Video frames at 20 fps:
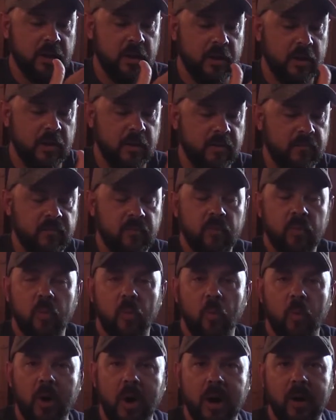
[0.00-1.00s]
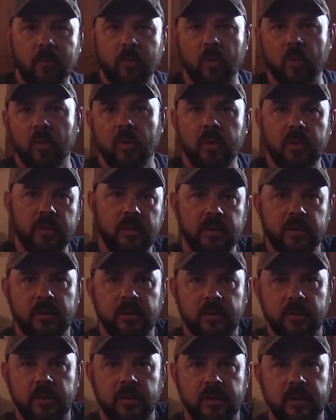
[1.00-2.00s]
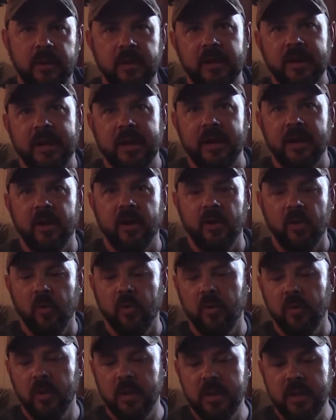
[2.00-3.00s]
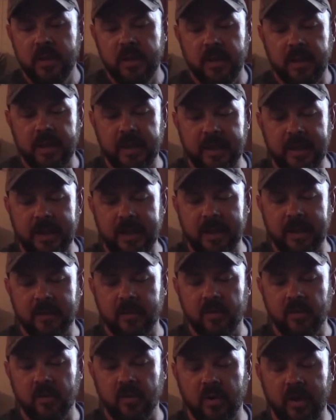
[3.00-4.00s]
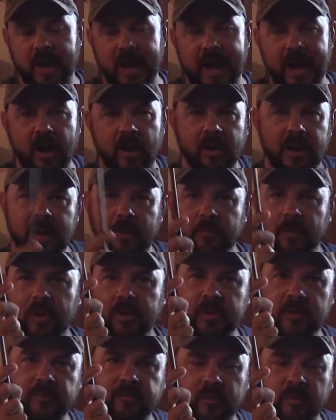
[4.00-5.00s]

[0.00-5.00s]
of wobble in that arrow. And all I'm looking